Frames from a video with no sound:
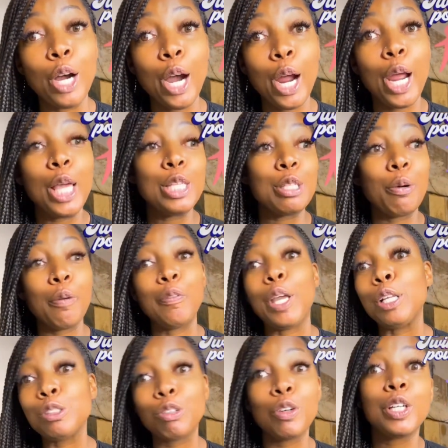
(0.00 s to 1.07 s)
all right so if they
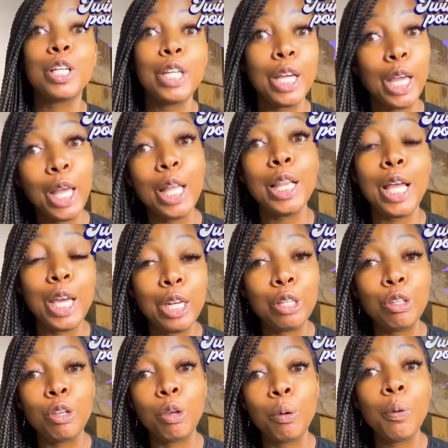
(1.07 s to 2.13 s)
trigger the hell out of
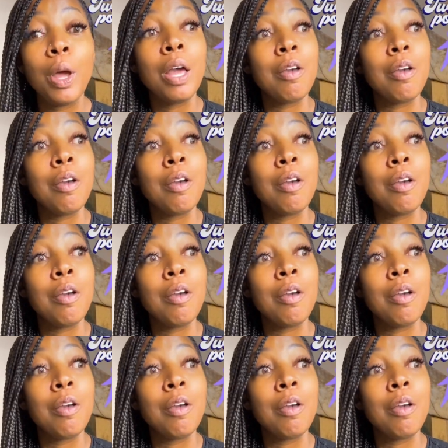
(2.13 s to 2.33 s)
you